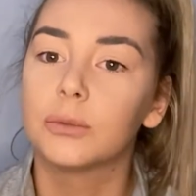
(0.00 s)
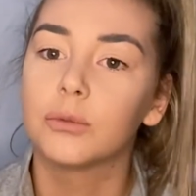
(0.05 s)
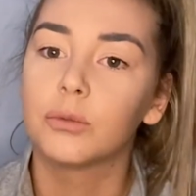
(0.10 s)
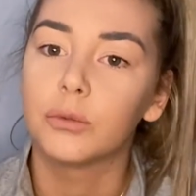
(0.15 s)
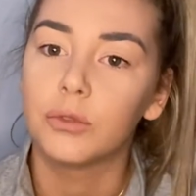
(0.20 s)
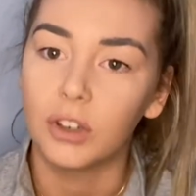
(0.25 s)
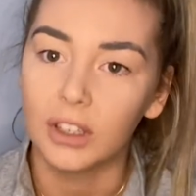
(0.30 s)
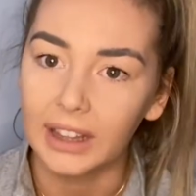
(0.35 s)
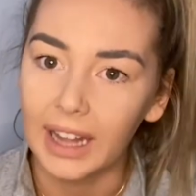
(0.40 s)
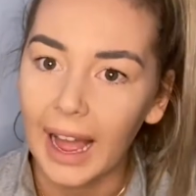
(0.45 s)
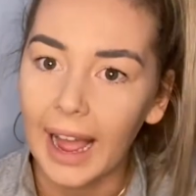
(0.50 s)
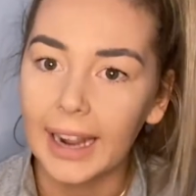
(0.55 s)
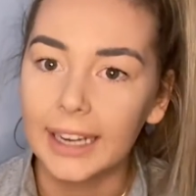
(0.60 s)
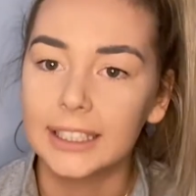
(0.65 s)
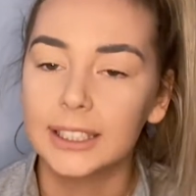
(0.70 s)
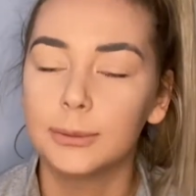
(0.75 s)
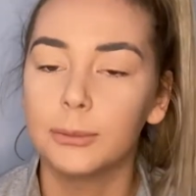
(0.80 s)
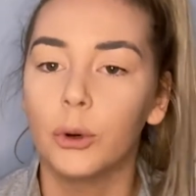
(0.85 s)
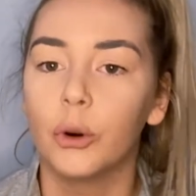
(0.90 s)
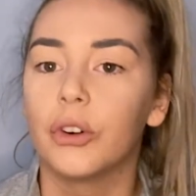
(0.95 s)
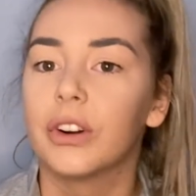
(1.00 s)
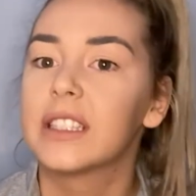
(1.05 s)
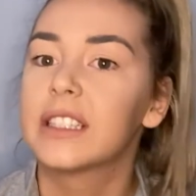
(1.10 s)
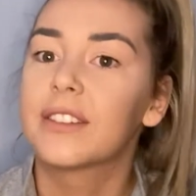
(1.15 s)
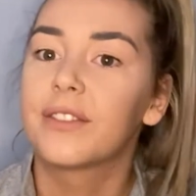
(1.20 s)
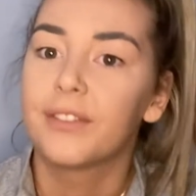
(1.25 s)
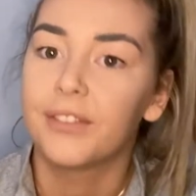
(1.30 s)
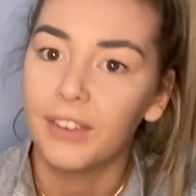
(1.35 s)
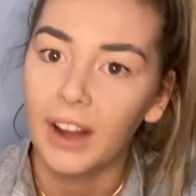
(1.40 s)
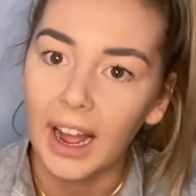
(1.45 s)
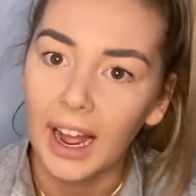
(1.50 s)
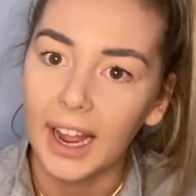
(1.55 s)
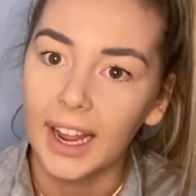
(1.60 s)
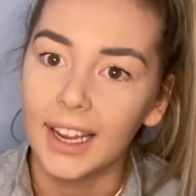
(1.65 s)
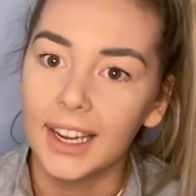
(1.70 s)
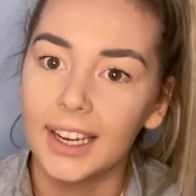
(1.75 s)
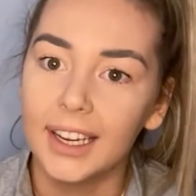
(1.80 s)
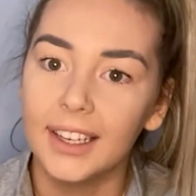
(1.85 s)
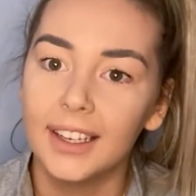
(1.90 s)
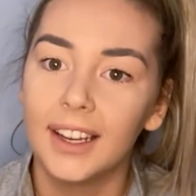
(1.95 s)
relax more. It's
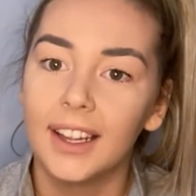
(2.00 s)
fine.